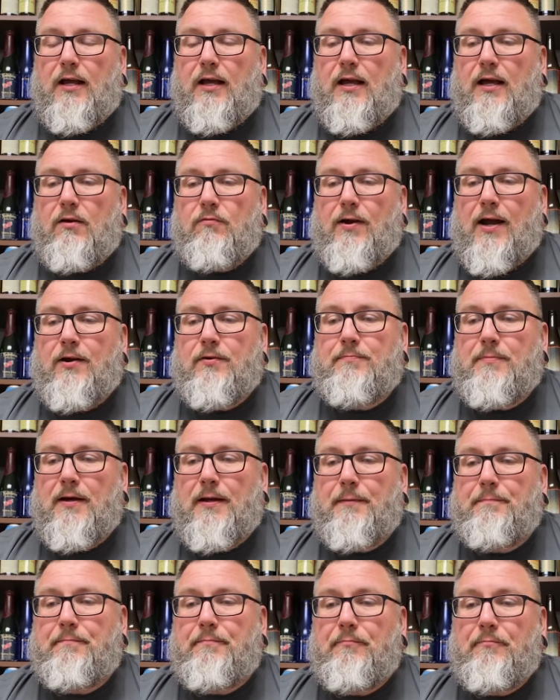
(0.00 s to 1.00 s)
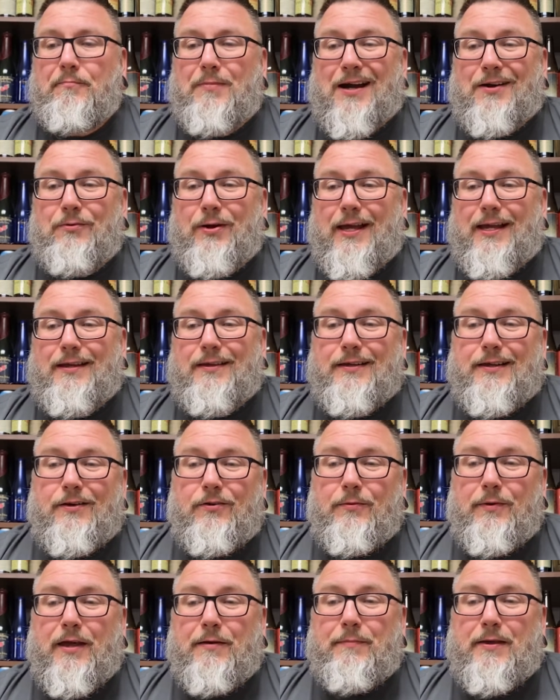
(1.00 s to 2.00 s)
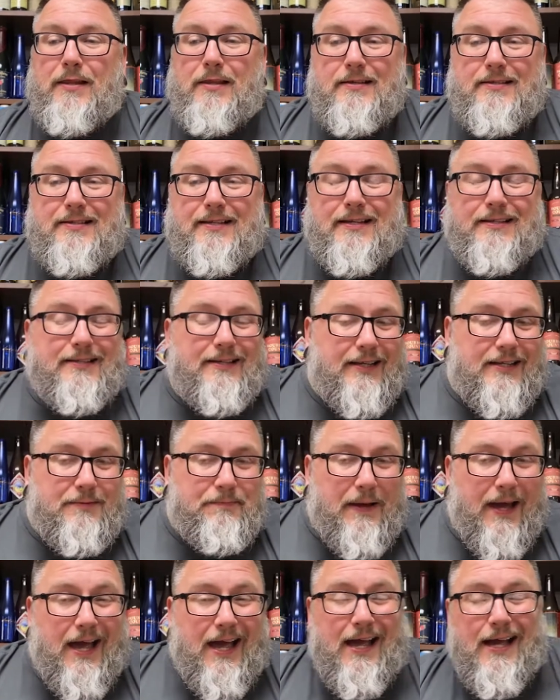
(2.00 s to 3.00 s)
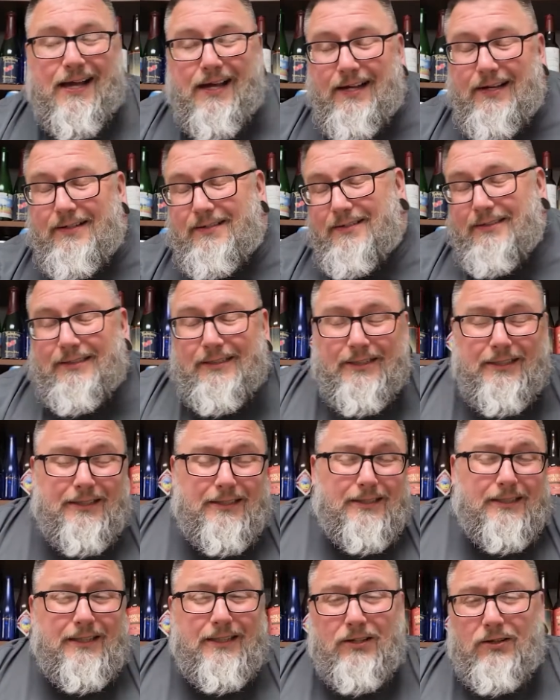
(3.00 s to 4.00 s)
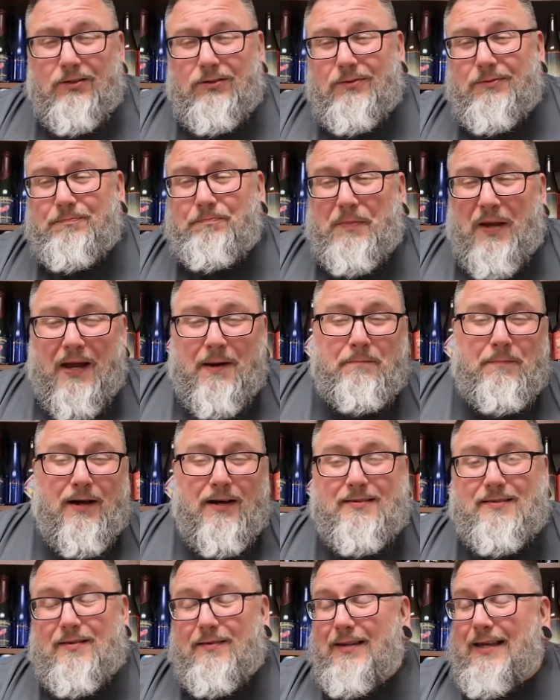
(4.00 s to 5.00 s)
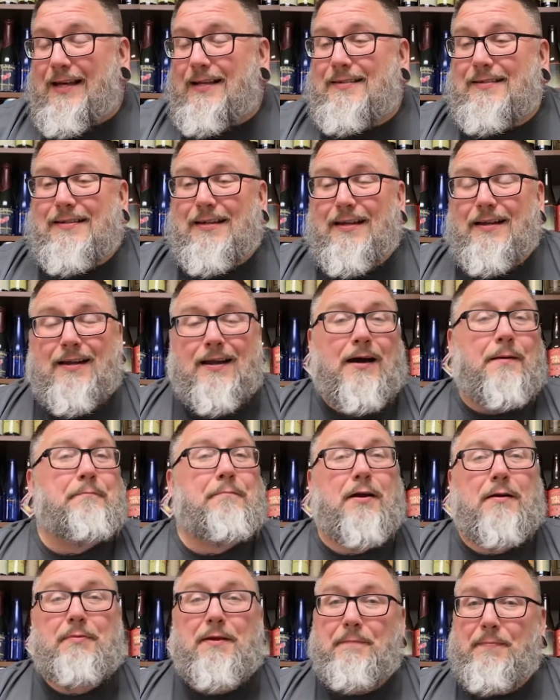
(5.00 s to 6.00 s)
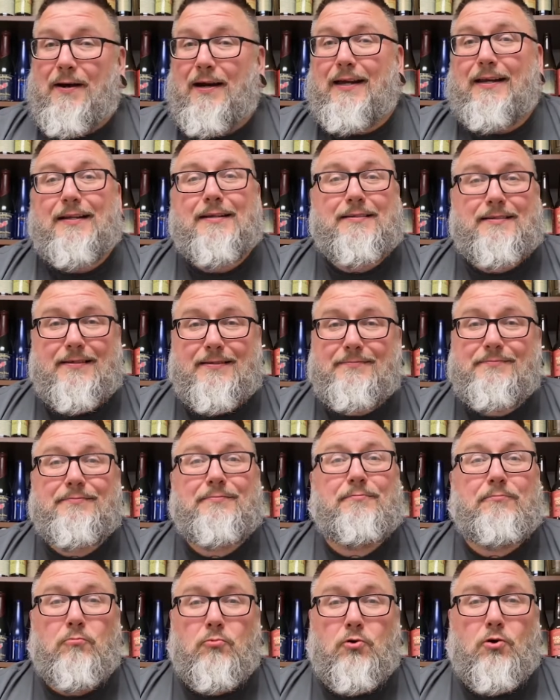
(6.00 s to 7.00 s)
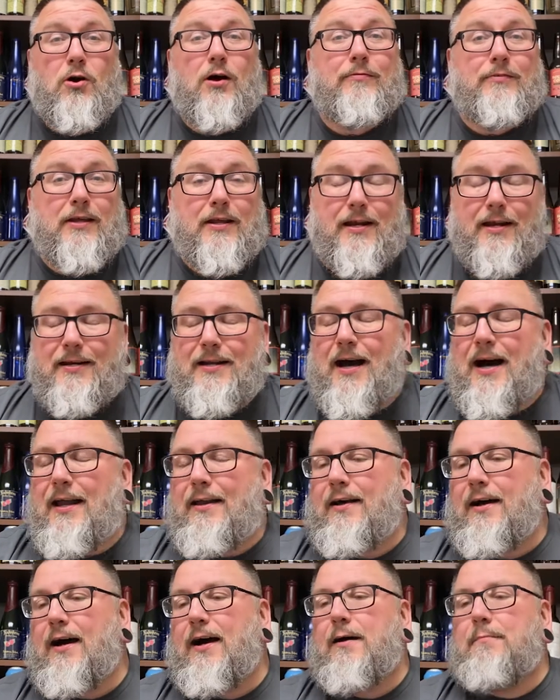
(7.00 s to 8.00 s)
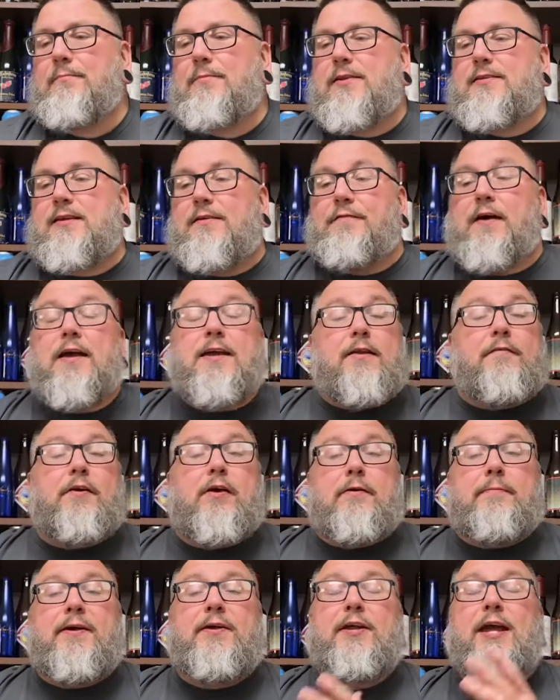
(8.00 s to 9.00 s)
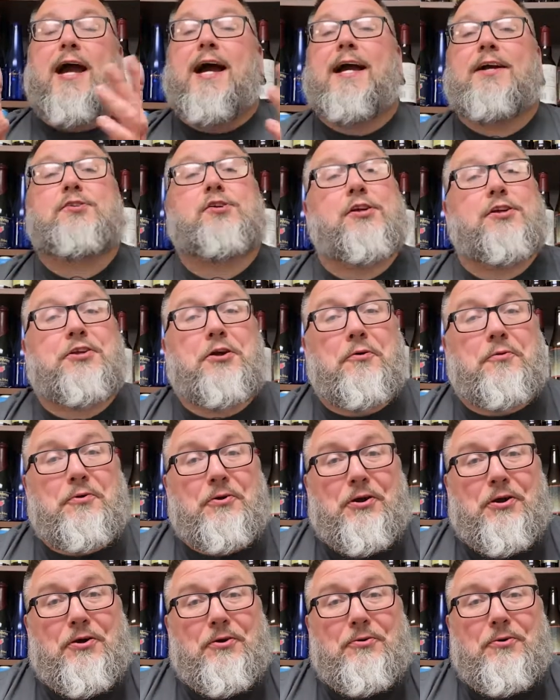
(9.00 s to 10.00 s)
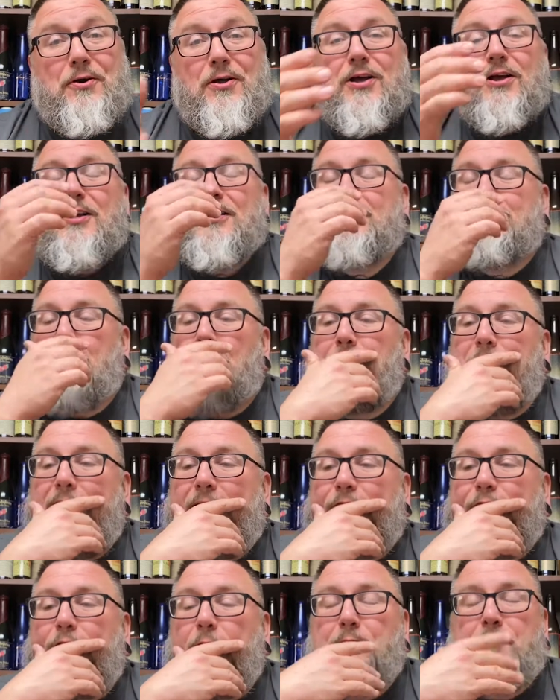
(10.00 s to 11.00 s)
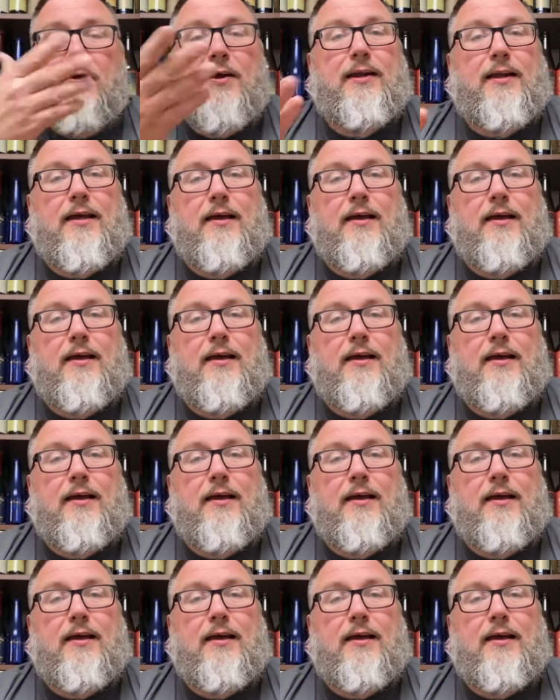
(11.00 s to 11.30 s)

around my my way, you know, give me this in a six pack, you know, ten bucks or less, then I'm probably buying this more often than not. Um, let's see, value and availability. I actually don't know Swamp Head's footprint.